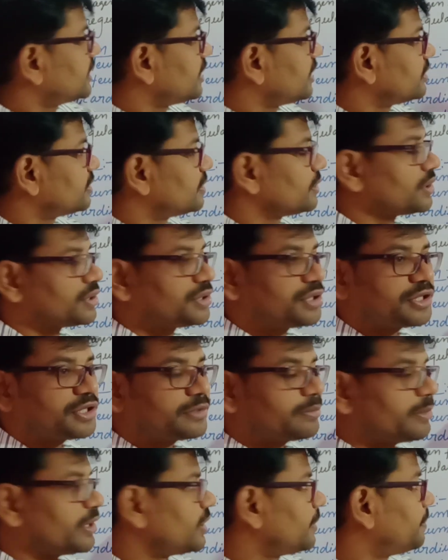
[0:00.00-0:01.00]
connective tissue
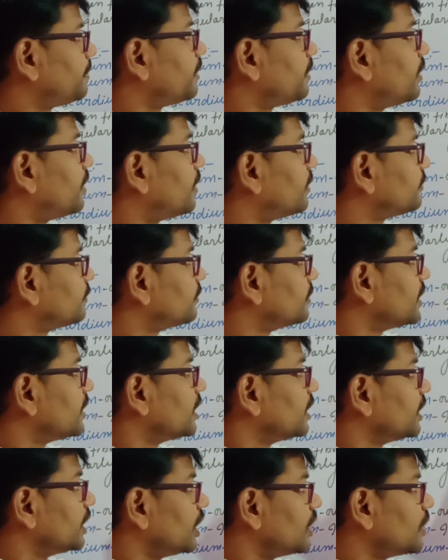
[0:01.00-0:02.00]
is made up of
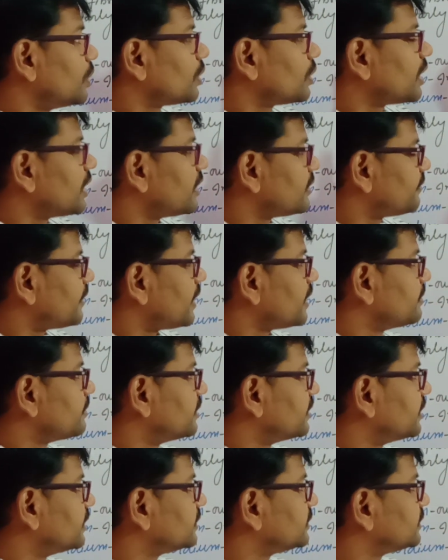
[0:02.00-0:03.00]
yellow color
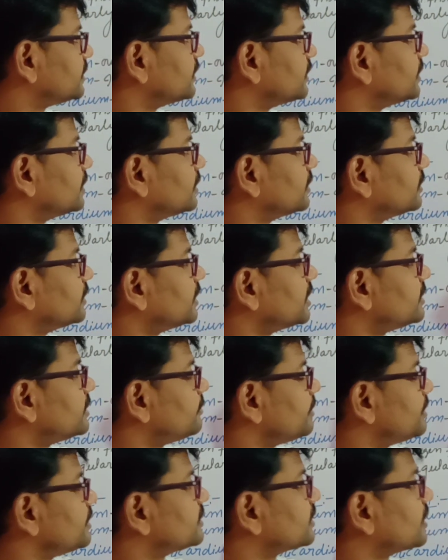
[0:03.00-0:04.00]
fibers,
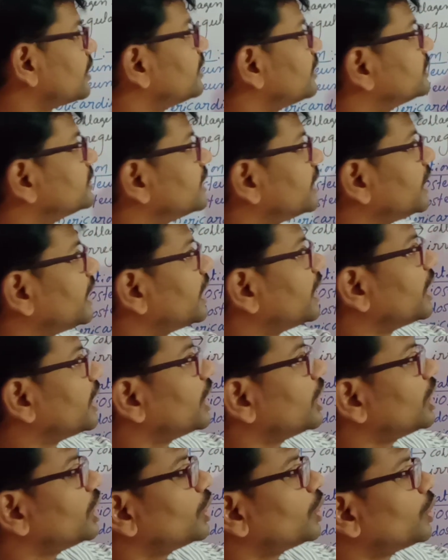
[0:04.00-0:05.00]
that's what is called as a
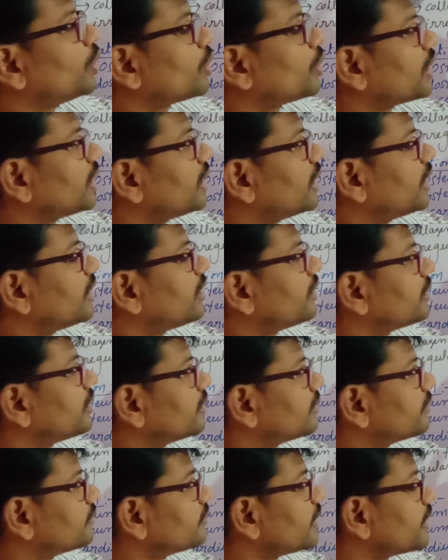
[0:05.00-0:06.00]
yellow
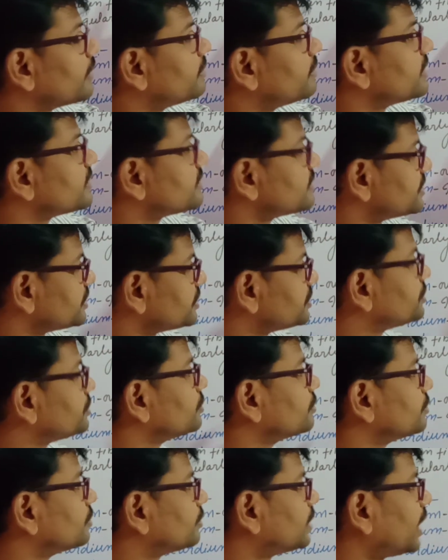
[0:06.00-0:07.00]
color fibrous
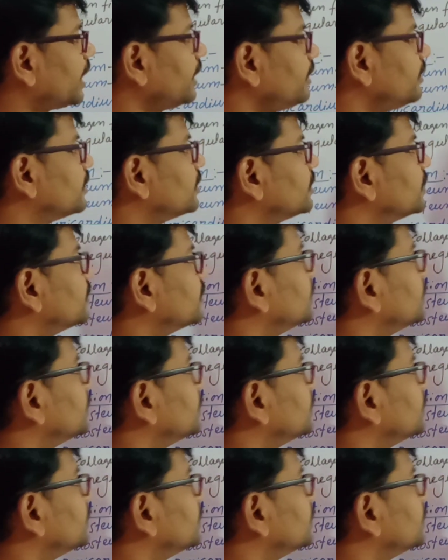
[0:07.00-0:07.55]
tissue, right?